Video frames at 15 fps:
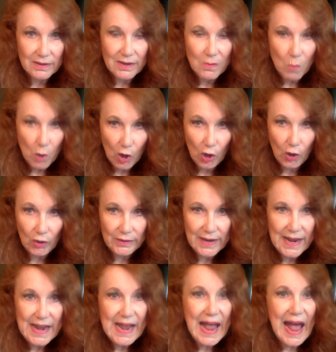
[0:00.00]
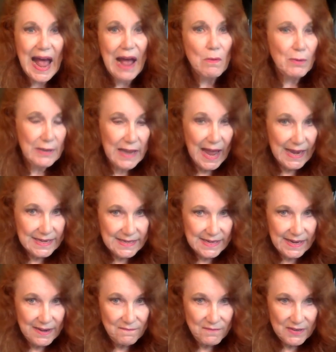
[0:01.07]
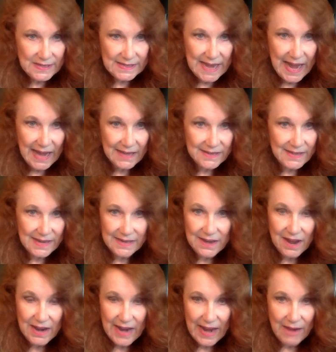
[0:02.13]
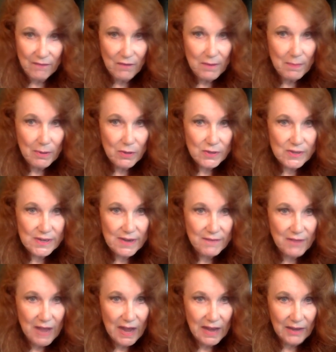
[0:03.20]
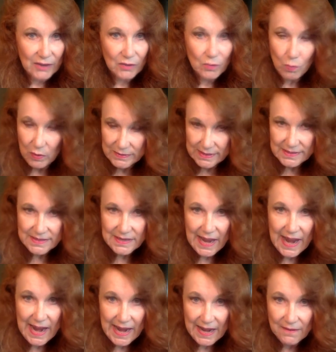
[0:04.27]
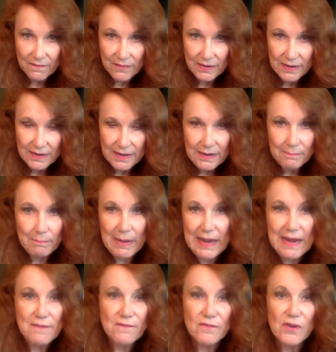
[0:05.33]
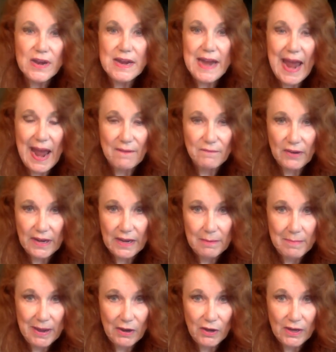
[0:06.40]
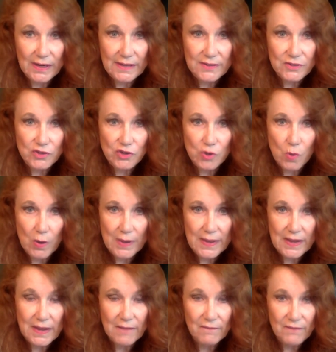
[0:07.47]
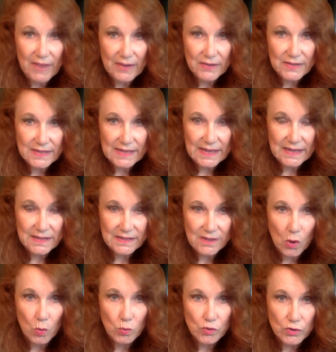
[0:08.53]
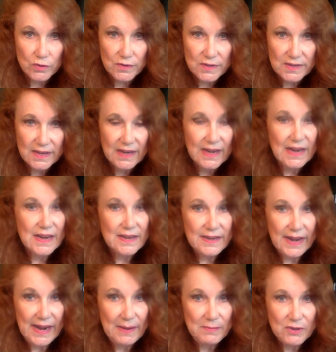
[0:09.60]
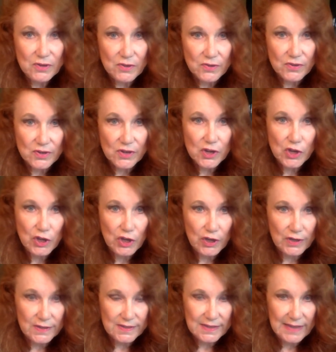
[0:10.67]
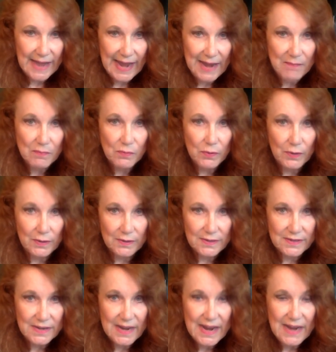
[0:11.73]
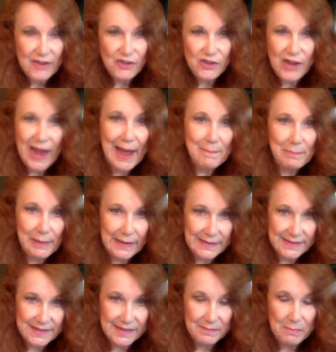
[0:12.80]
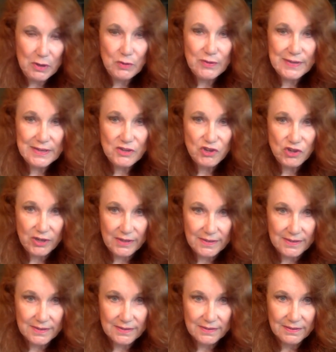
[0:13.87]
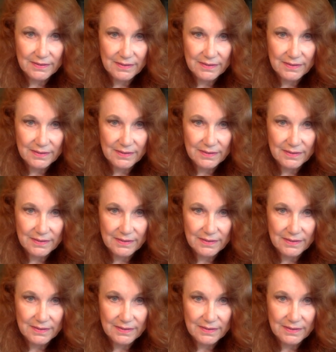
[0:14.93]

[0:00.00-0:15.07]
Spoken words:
world. I would like to emphasize that not every person of color was a slave. Many free African Americans joined the Confederacy as soldiers, teamsters, cooks, laborers, chaplains, and musicians.